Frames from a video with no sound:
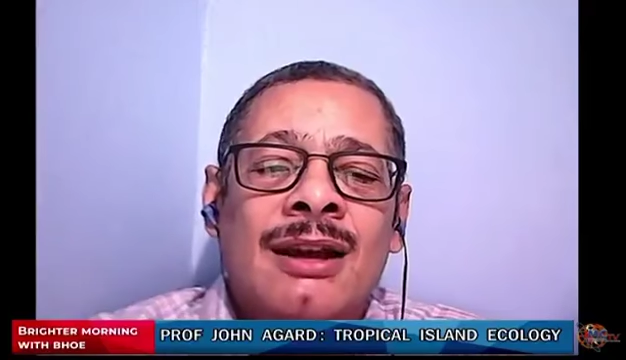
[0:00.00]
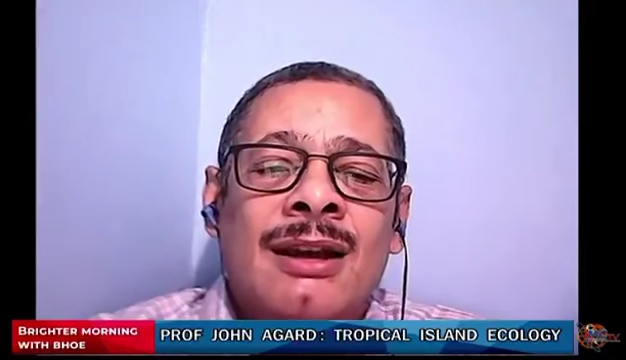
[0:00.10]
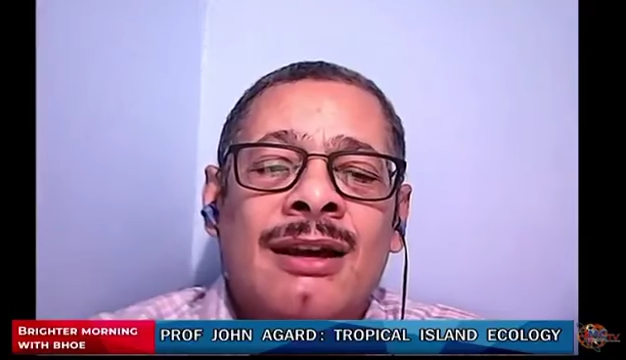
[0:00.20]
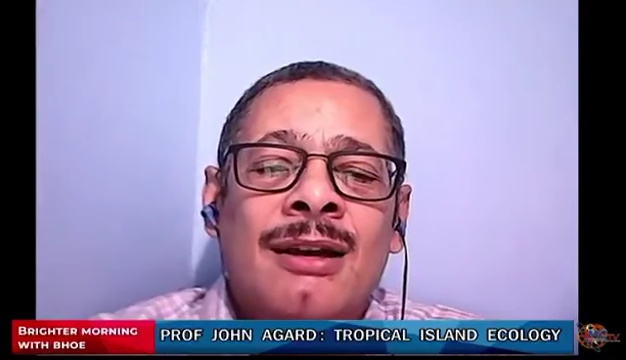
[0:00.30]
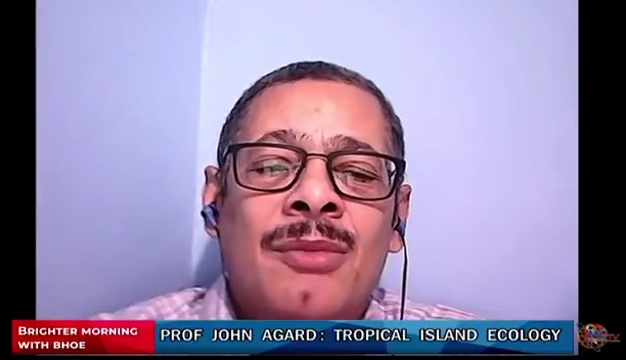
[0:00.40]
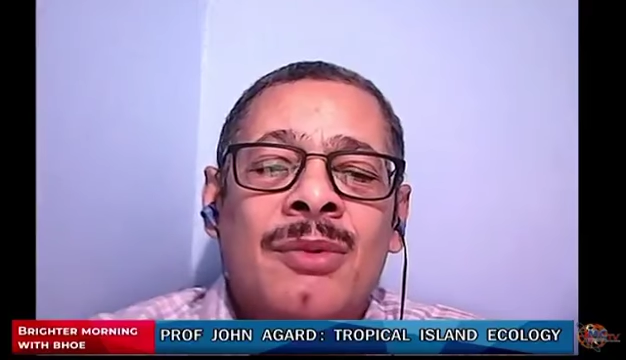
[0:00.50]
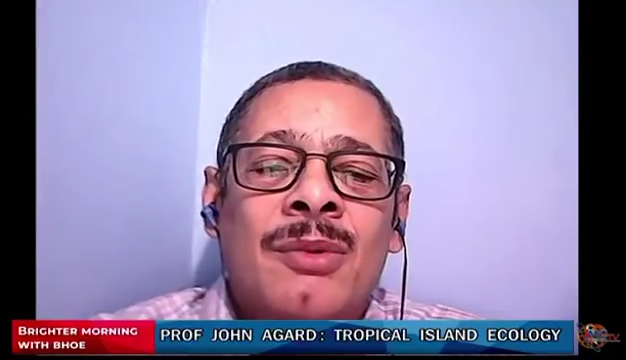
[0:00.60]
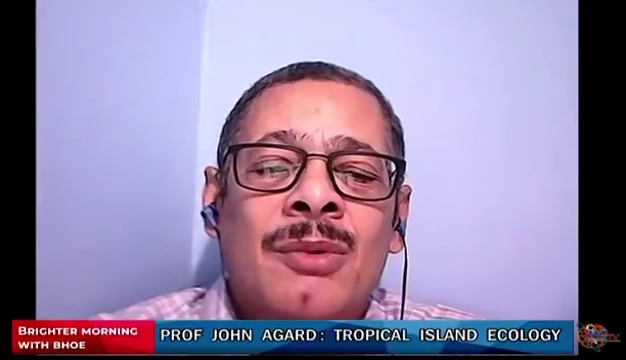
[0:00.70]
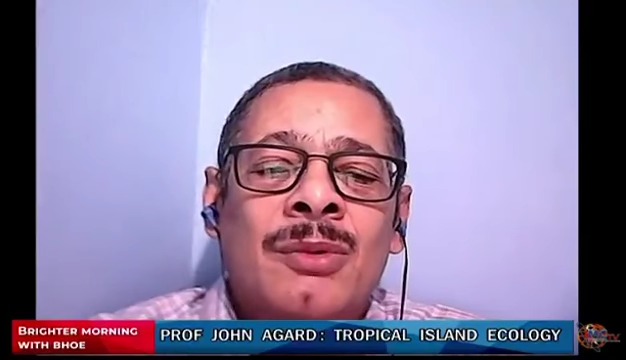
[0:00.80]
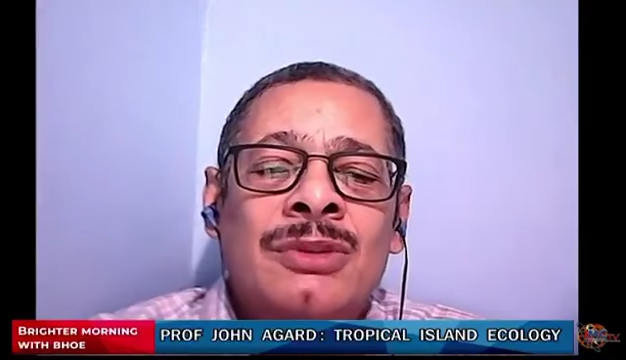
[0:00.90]
Some
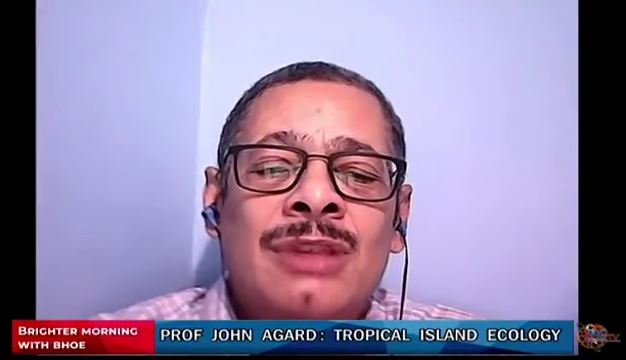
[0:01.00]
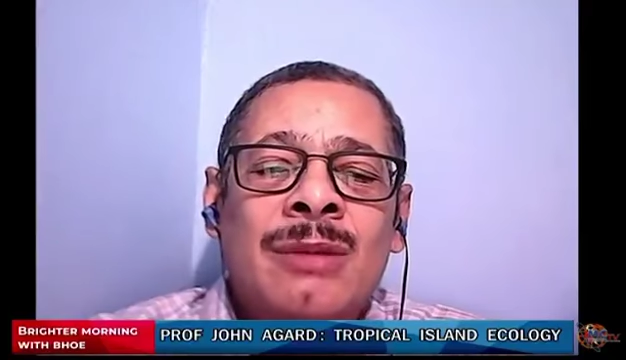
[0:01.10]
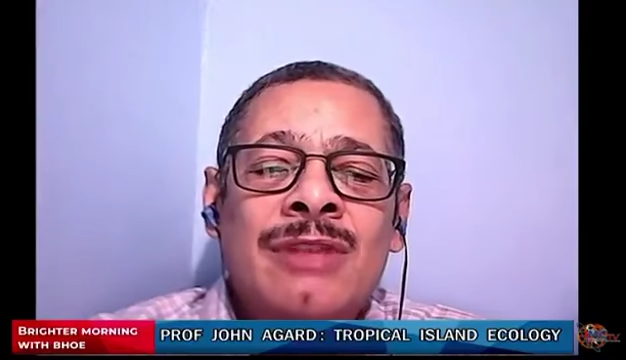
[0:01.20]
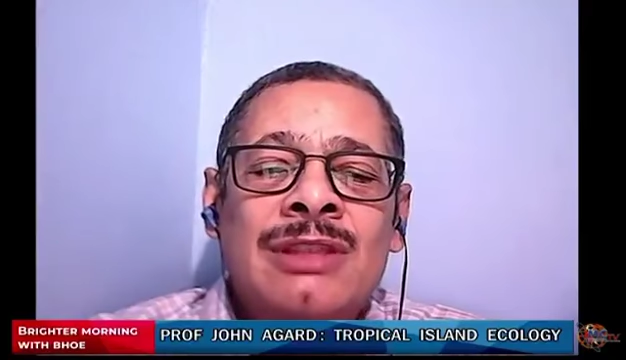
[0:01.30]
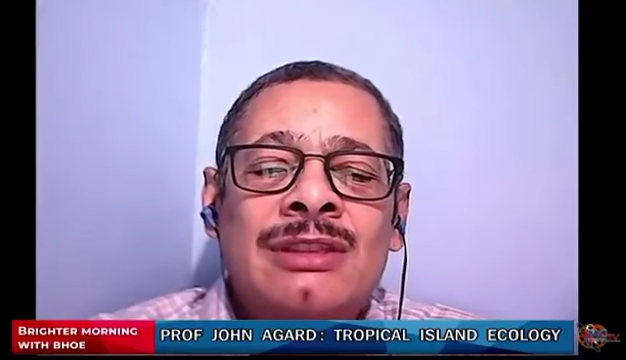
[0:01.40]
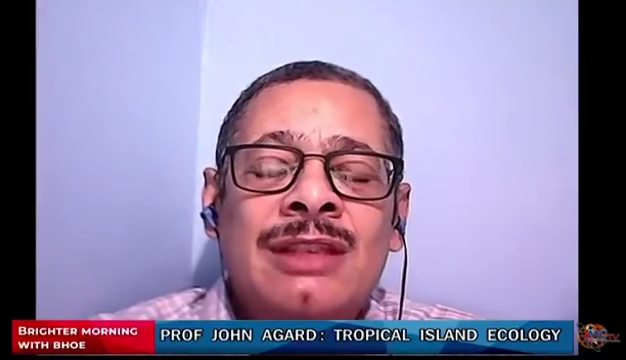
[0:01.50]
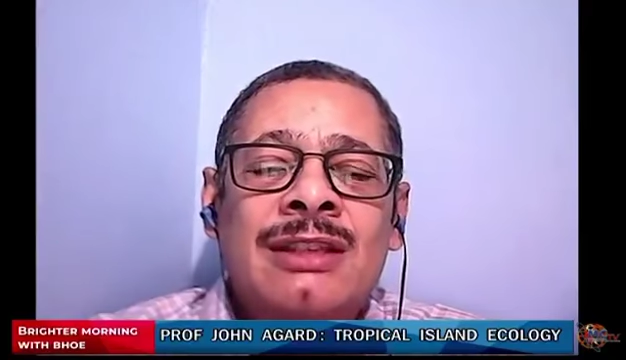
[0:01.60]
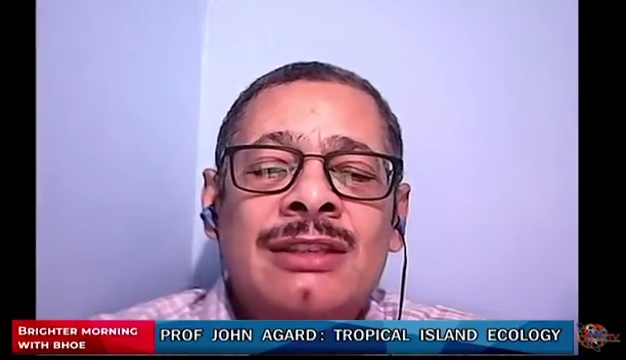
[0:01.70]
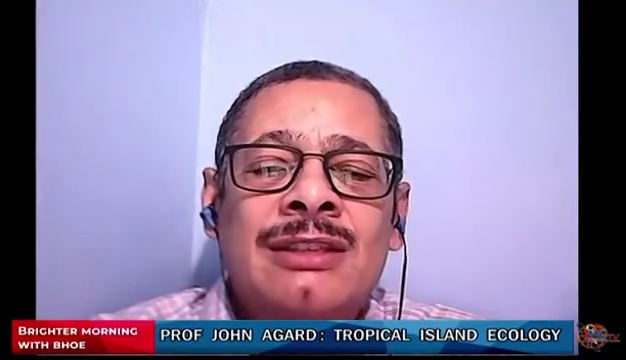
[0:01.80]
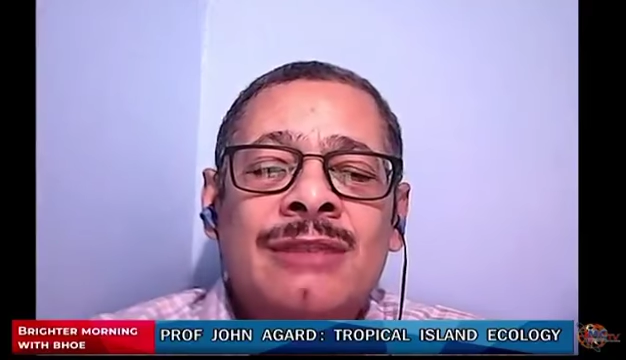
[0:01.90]
of these
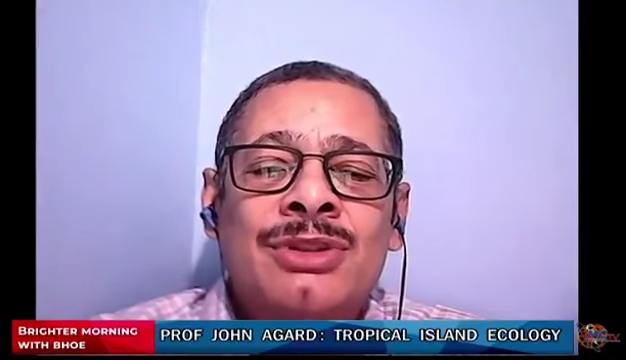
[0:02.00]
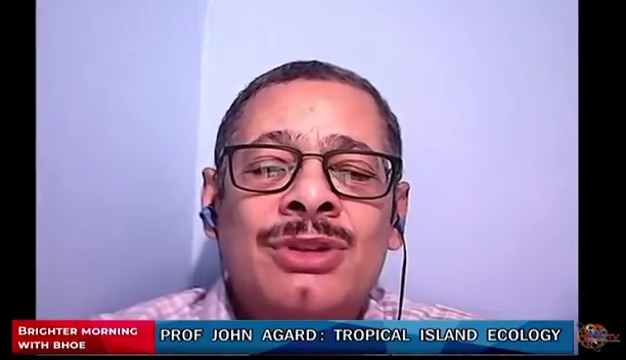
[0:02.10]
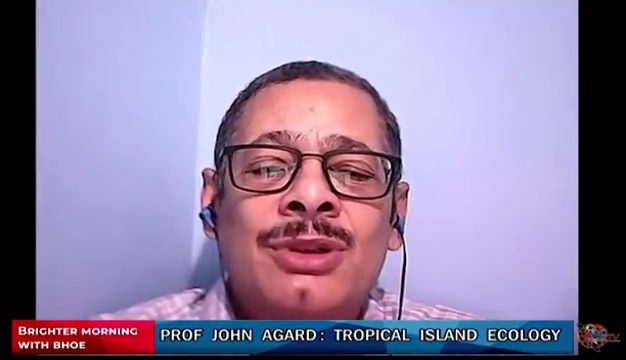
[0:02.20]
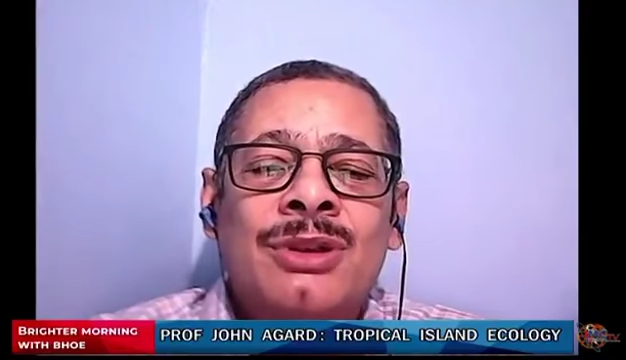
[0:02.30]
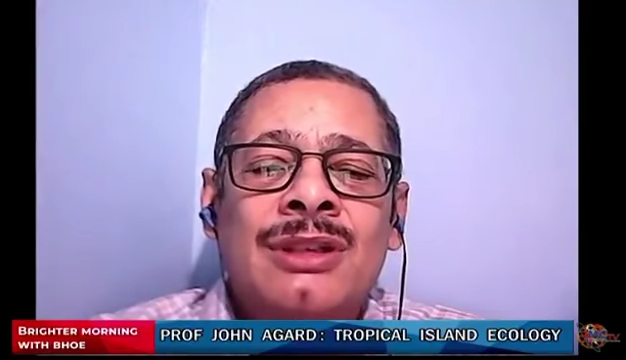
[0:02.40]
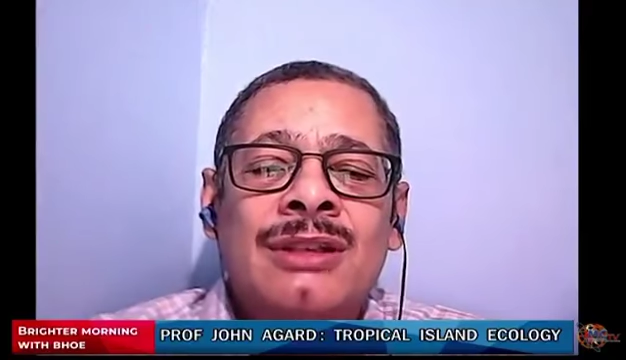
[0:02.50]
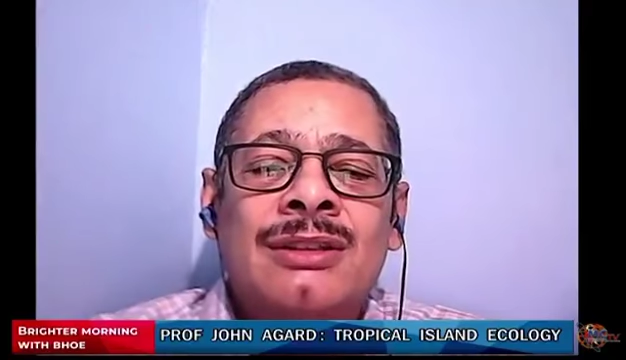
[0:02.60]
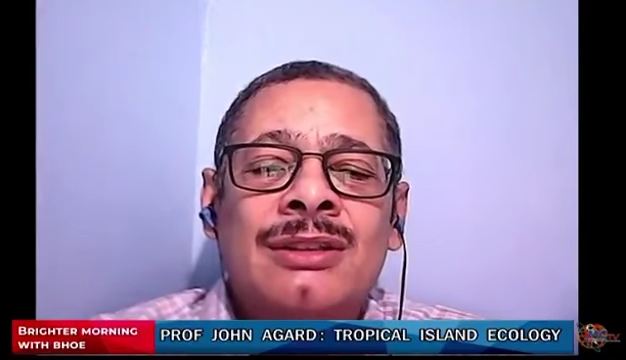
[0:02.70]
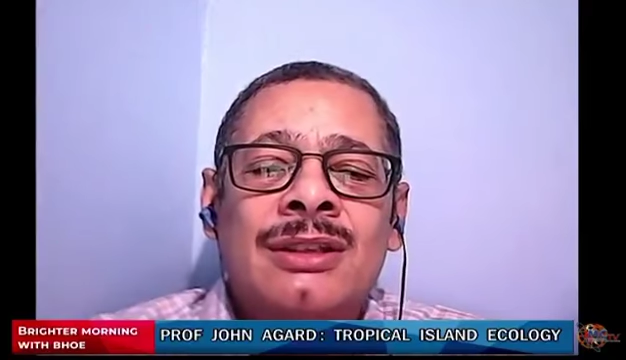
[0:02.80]
studies have shown that